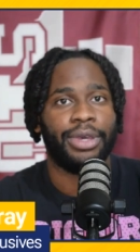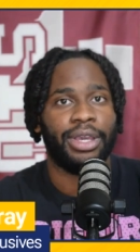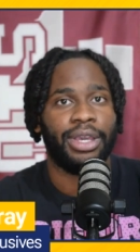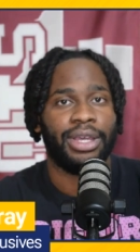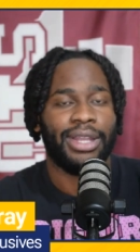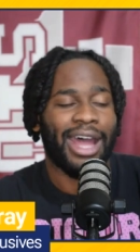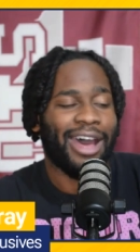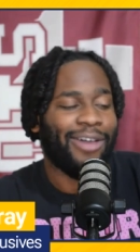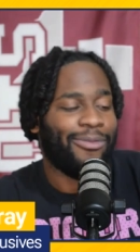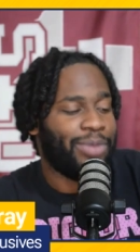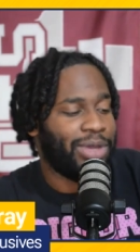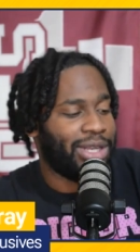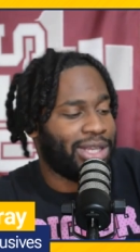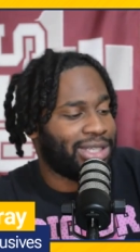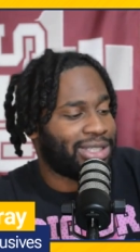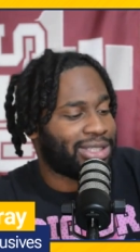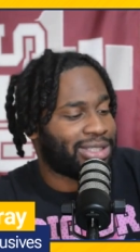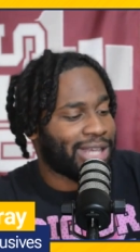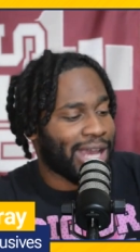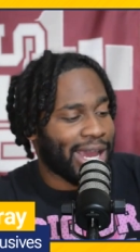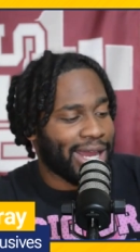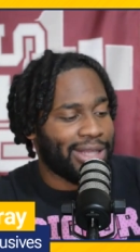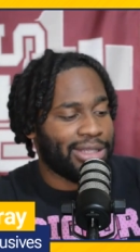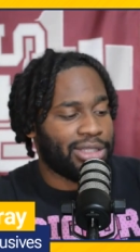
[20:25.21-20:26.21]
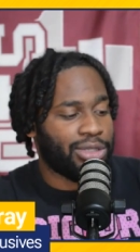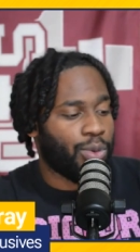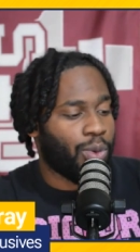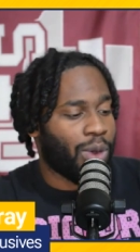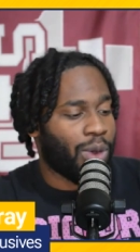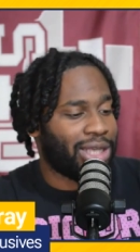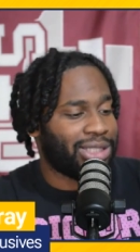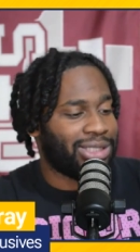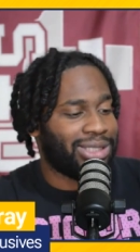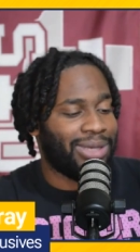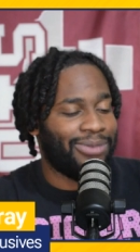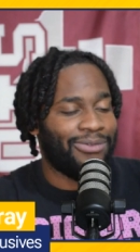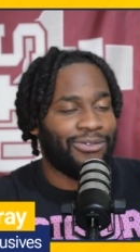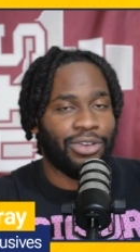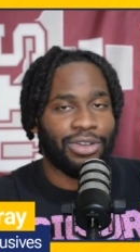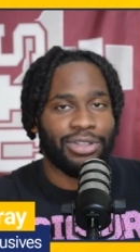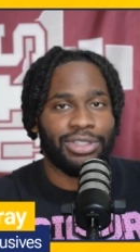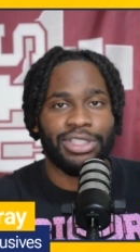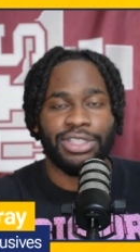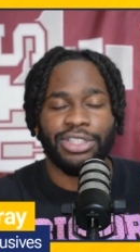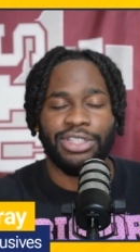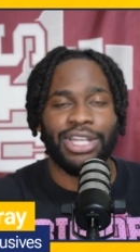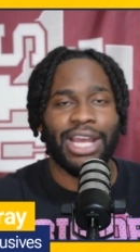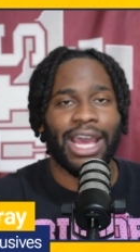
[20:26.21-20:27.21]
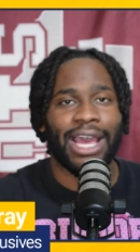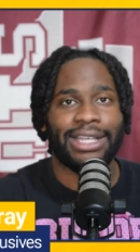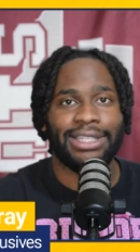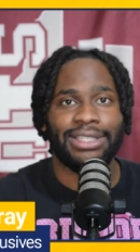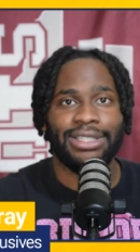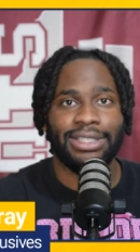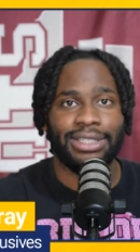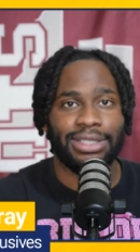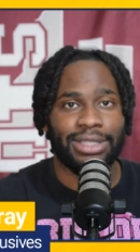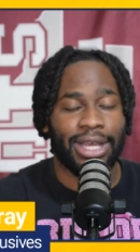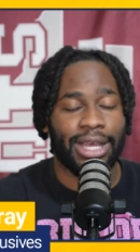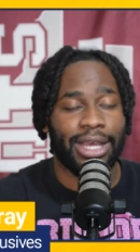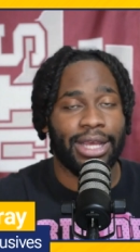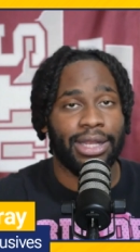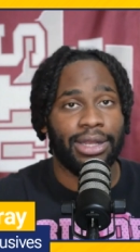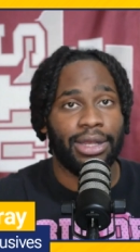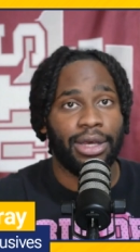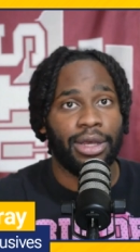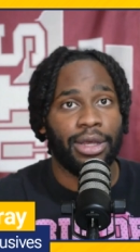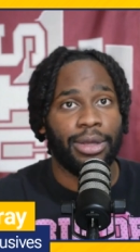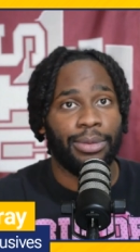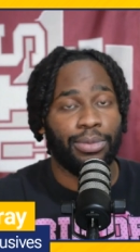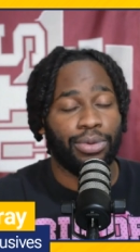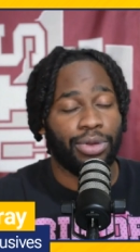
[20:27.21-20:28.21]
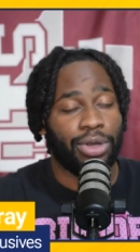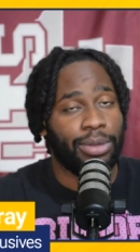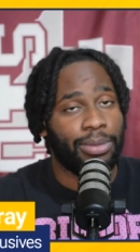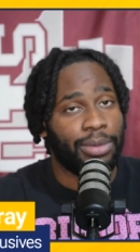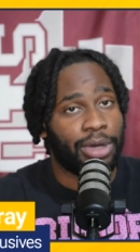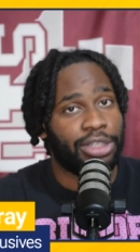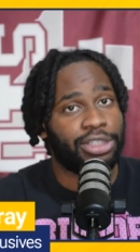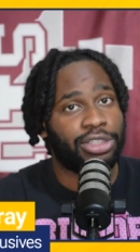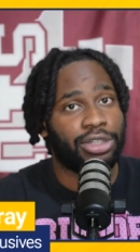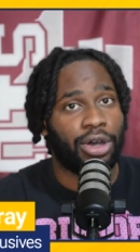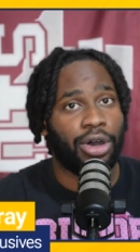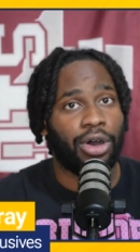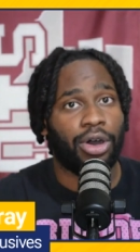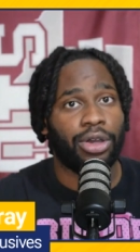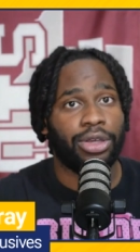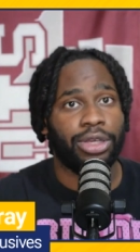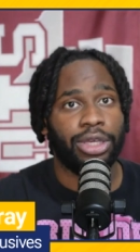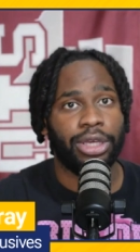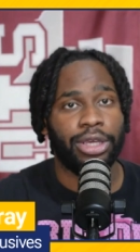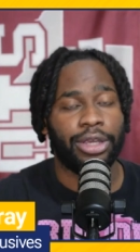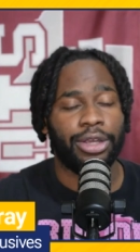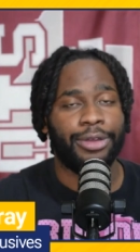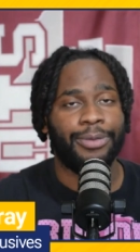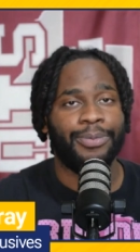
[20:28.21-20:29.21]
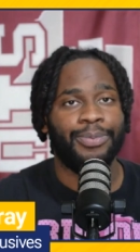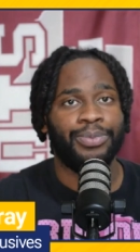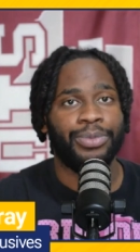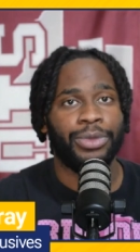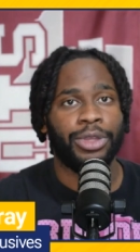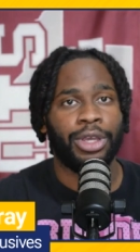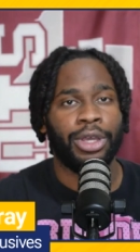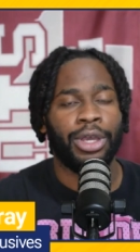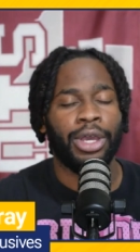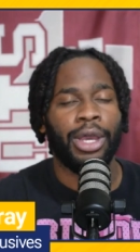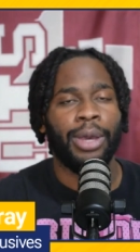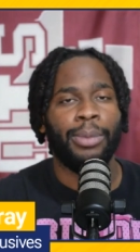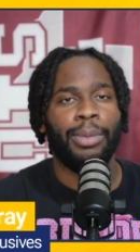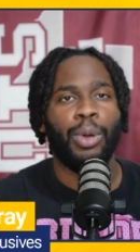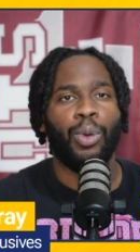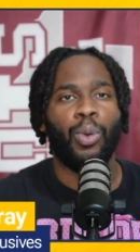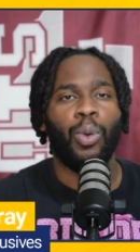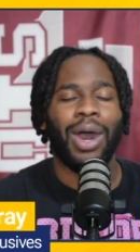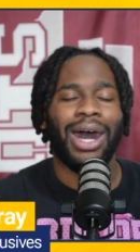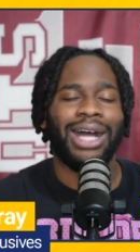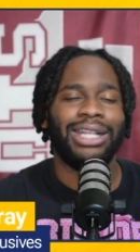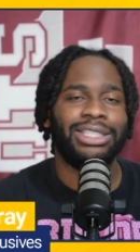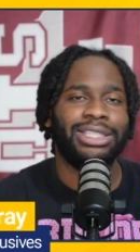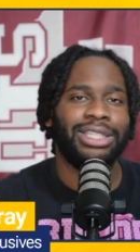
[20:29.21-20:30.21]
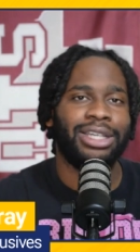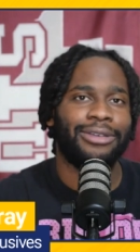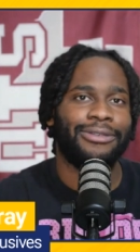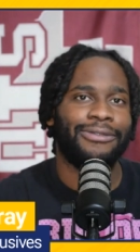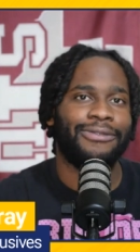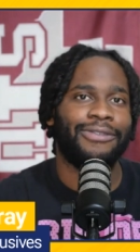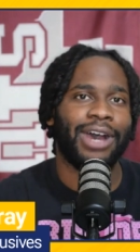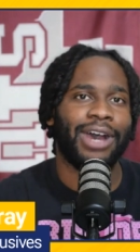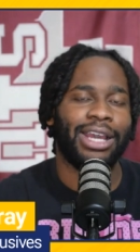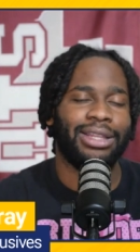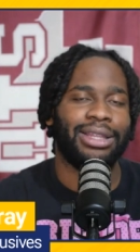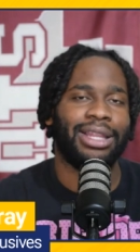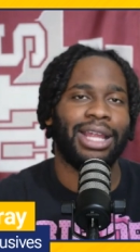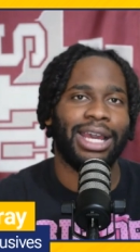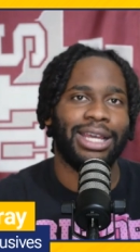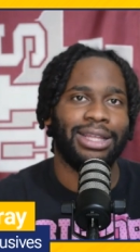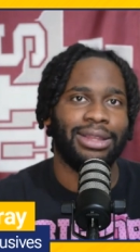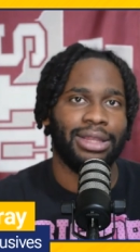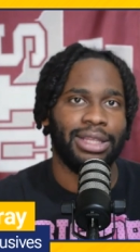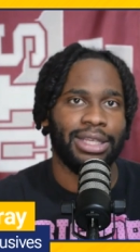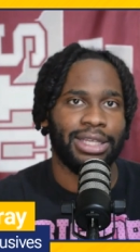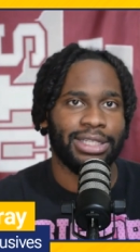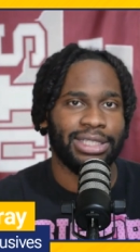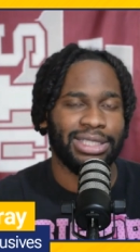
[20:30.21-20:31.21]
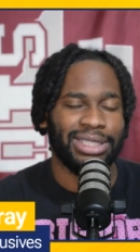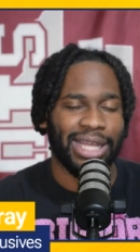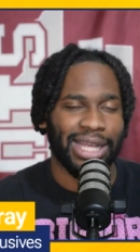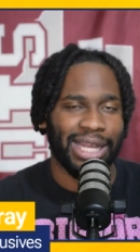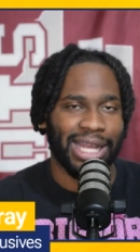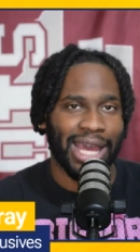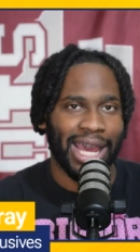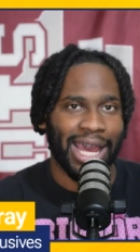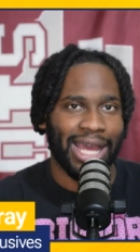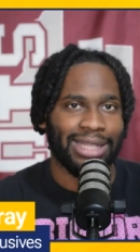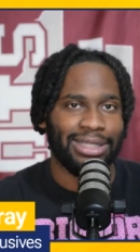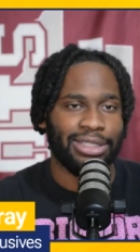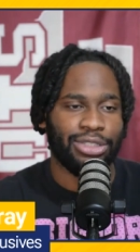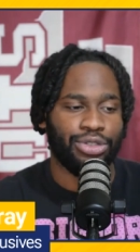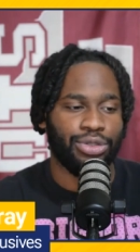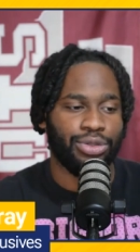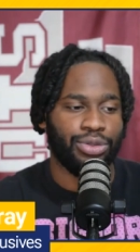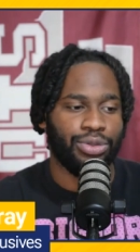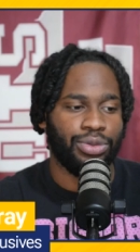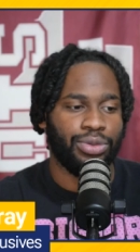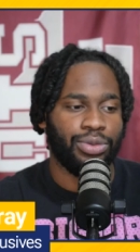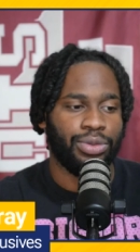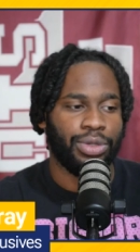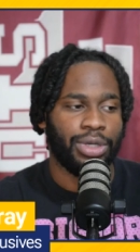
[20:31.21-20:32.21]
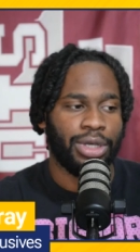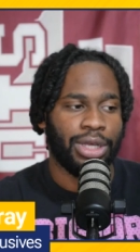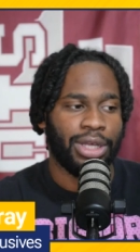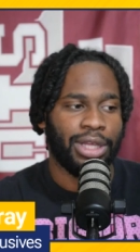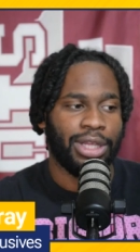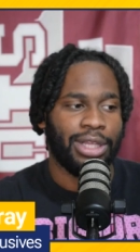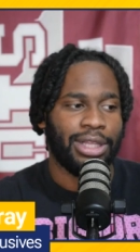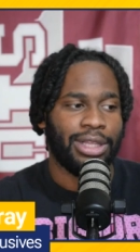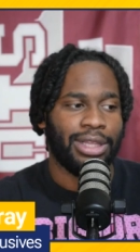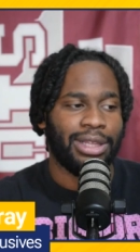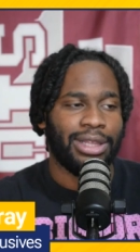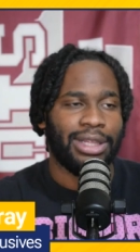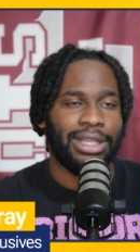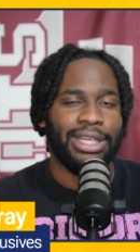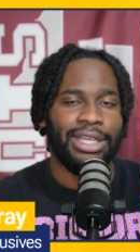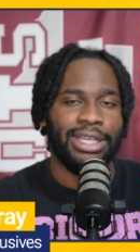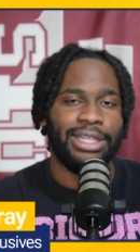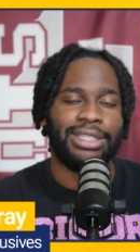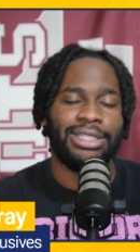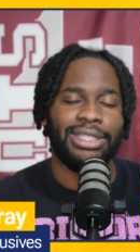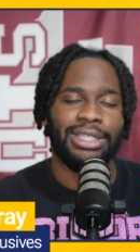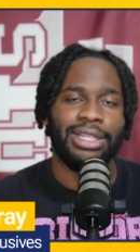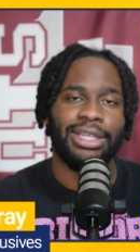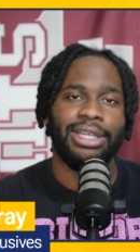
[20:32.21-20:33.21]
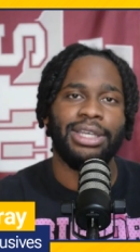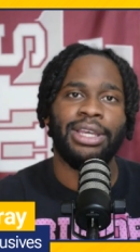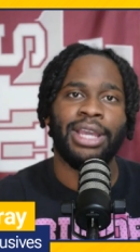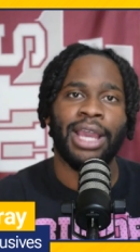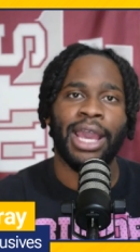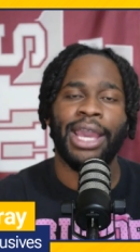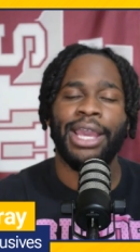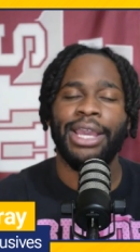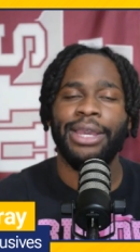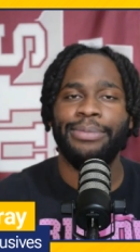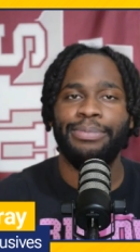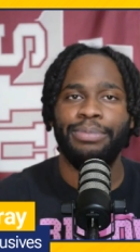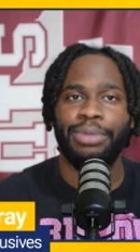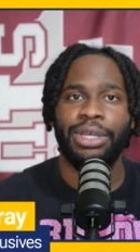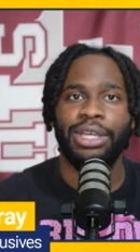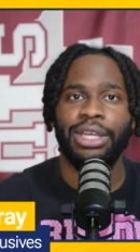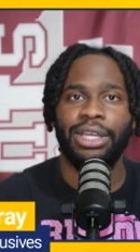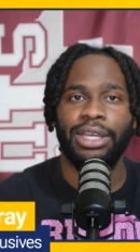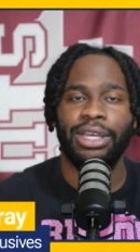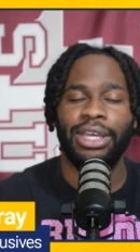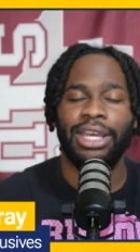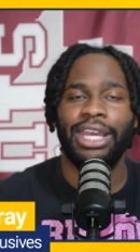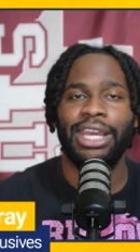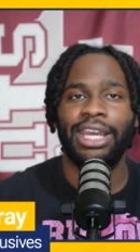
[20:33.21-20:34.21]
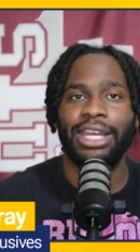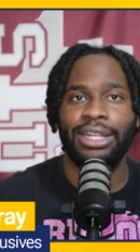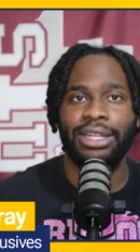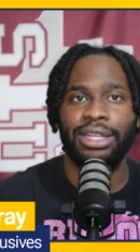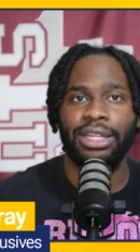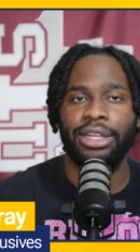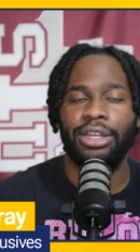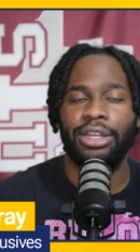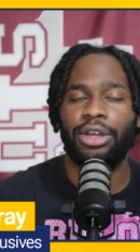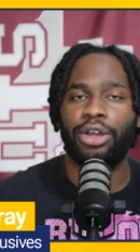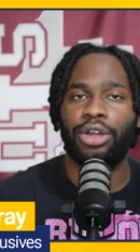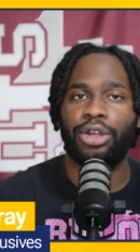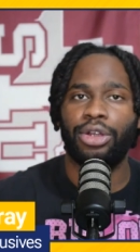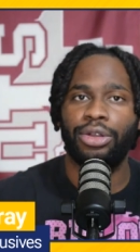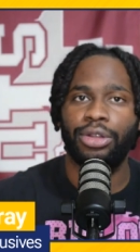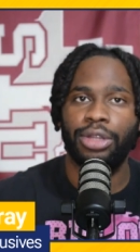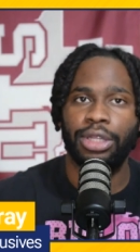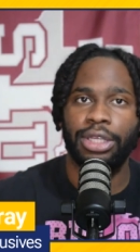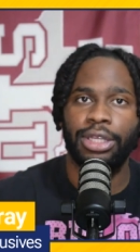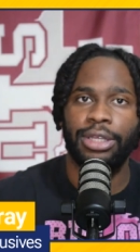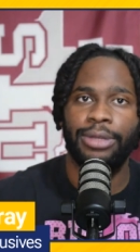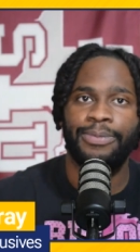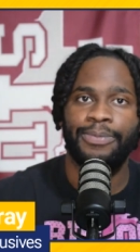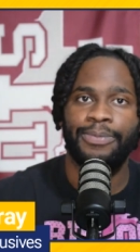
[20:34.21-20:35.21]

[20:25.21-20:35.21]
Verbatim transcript: And I've been excited to watch them versus Jackson State pretty much all year. But watching a fight like this that had to lead to the game being ended early